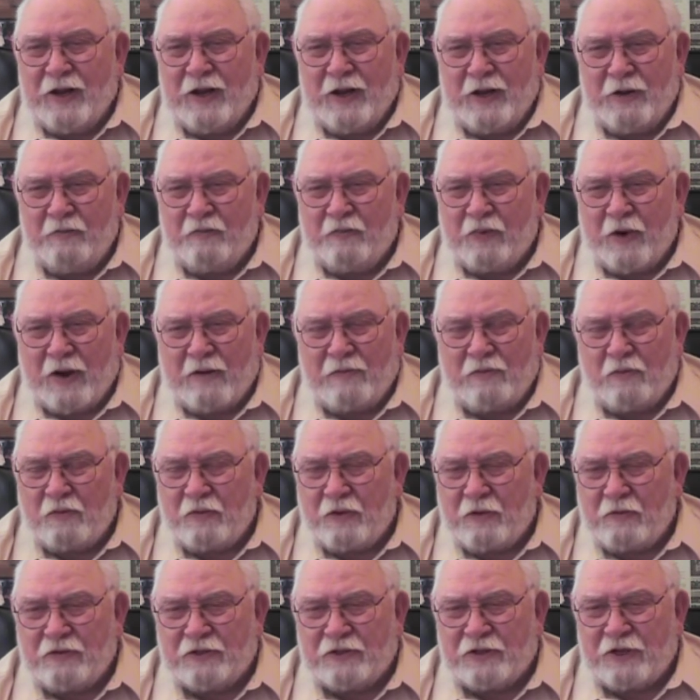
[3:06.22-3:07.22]
he
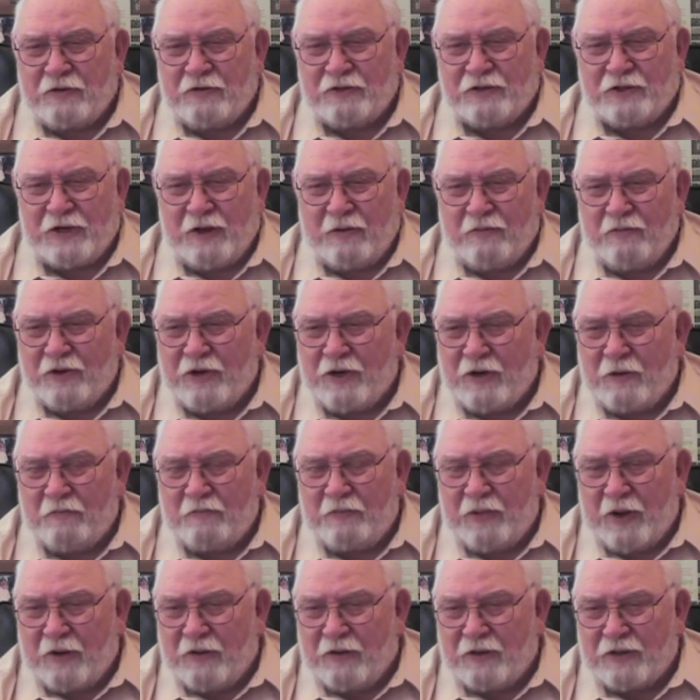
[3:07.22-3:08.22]
probably was on some little
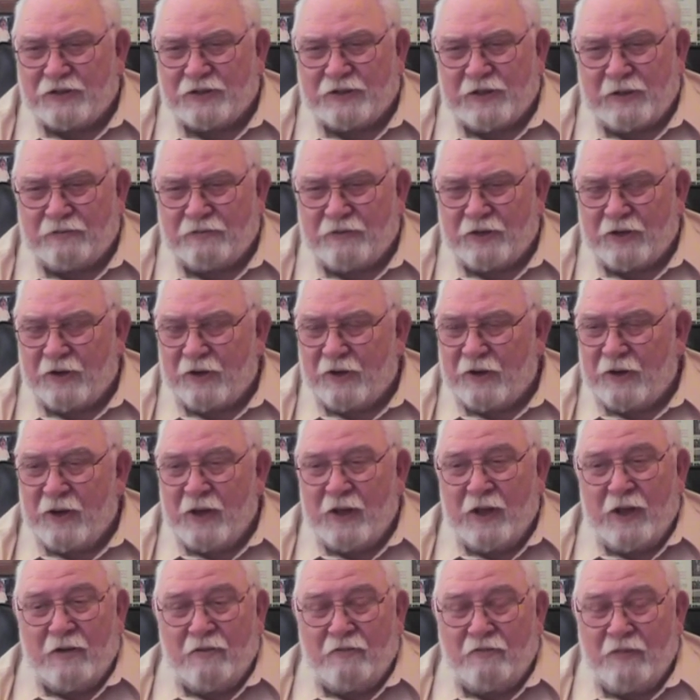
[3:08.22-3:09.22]
boat or something, or
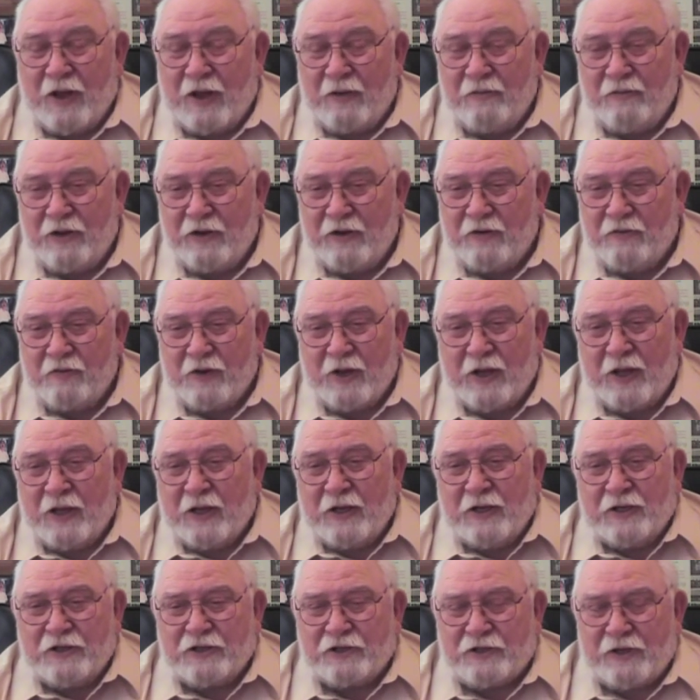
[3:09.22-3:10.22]
maybe
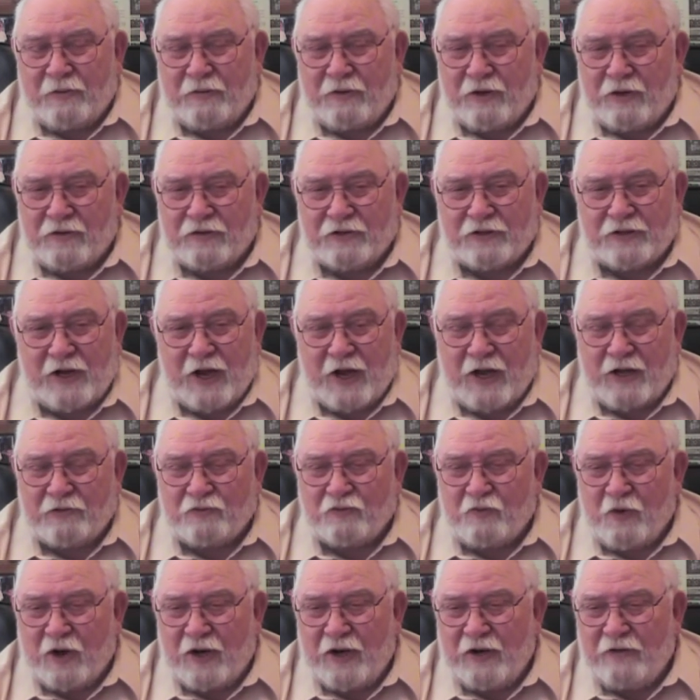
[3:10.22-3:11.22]
some of those guys
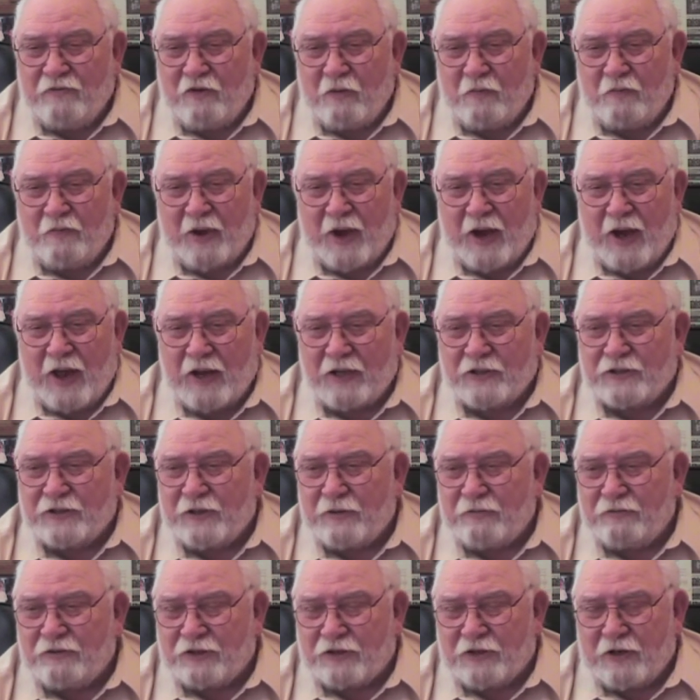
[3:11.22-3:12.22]
weren't even pilots
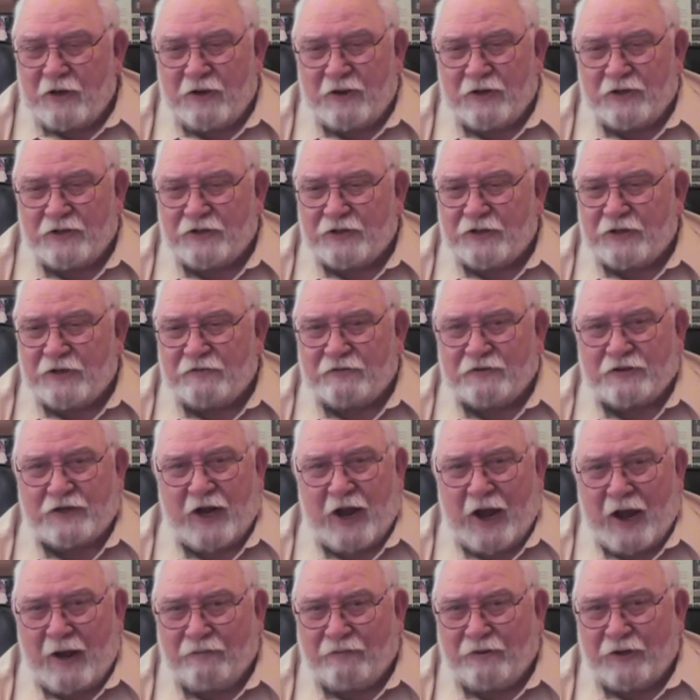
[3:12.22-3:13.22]
and was calling themselves
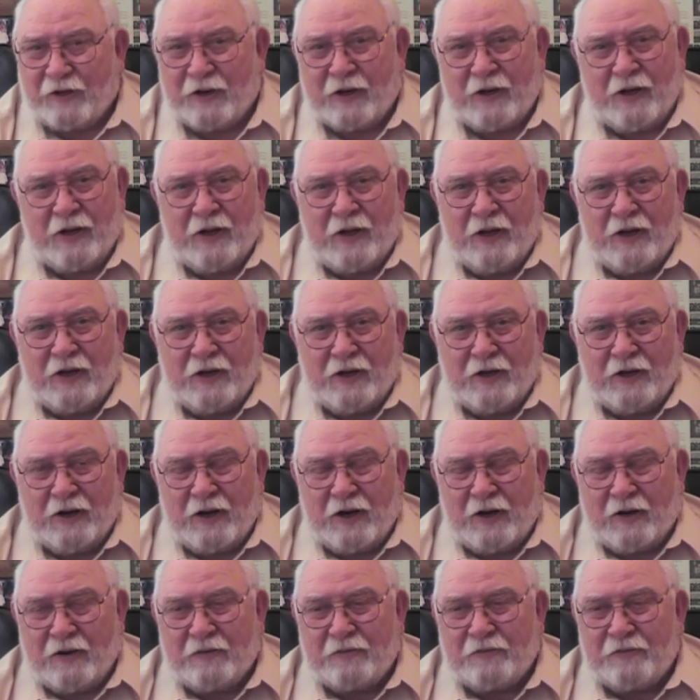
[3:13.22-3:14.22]
captain, you
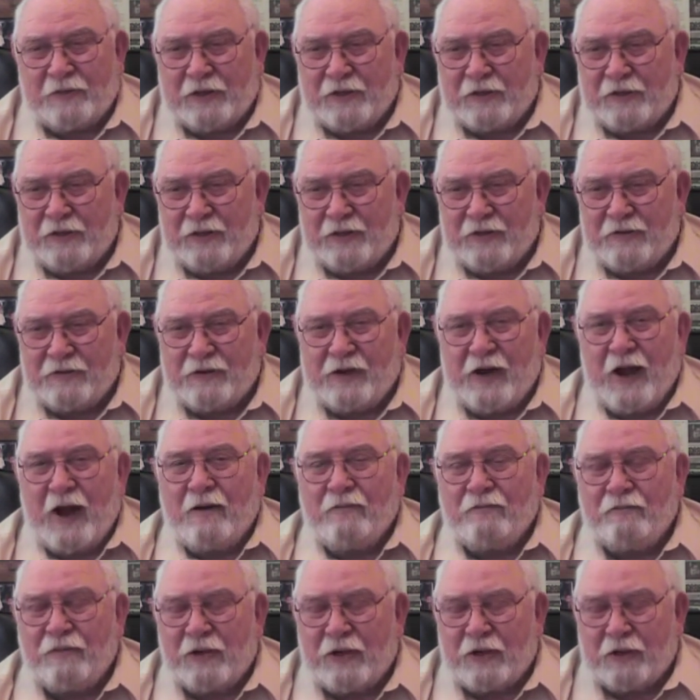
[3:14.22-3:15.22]
know, but
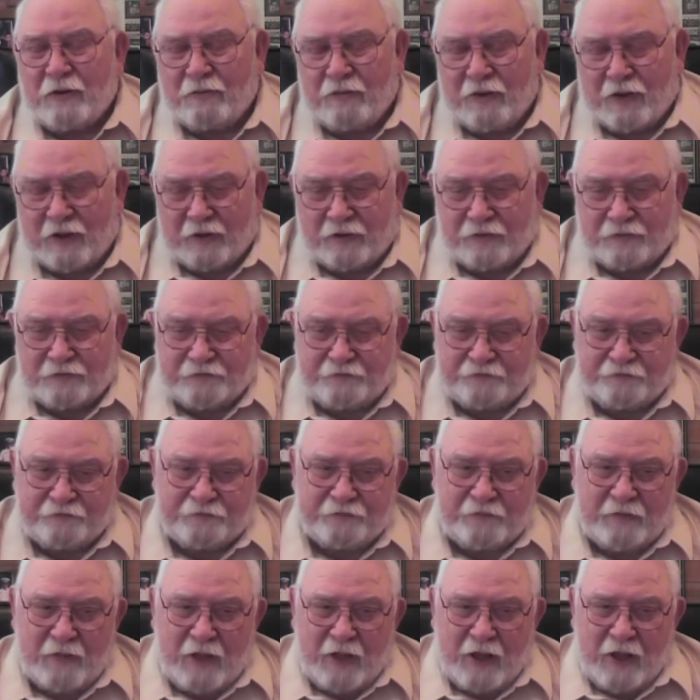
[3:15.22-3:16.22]
Captain Bilbo.
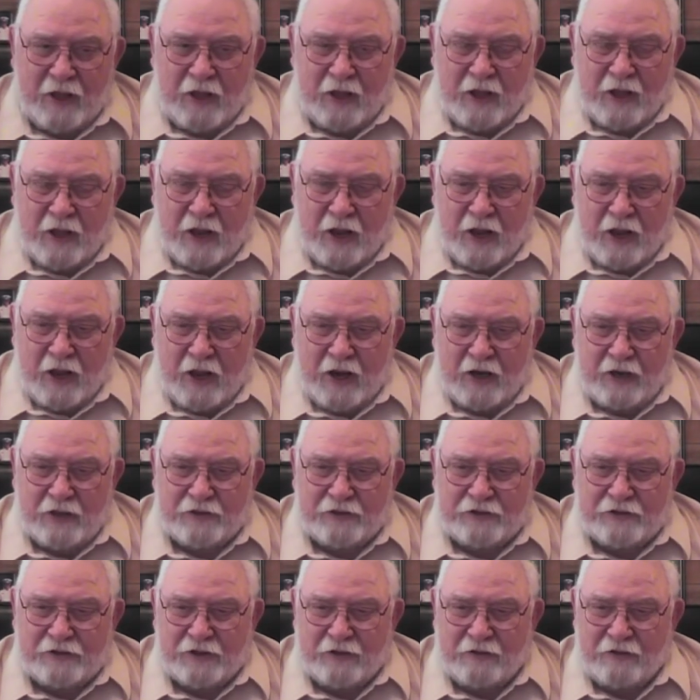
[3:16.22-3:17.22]

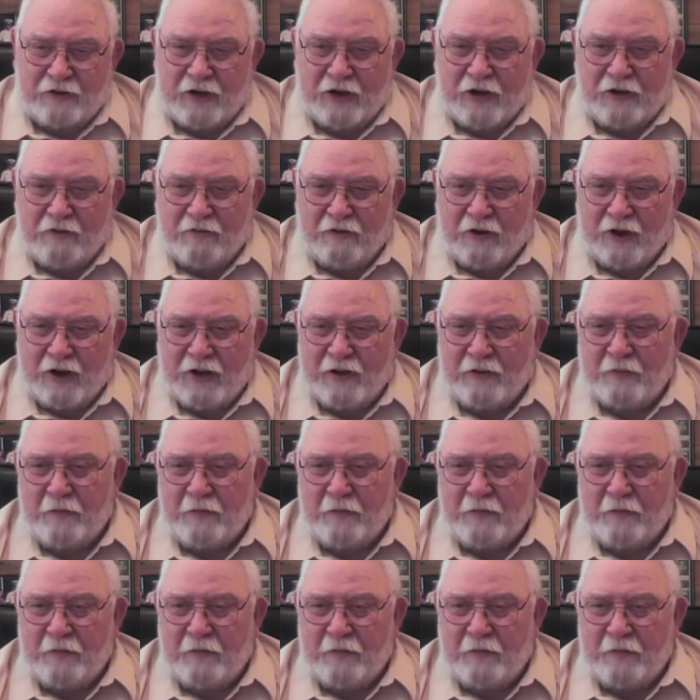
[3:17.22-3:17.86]
And so anyway,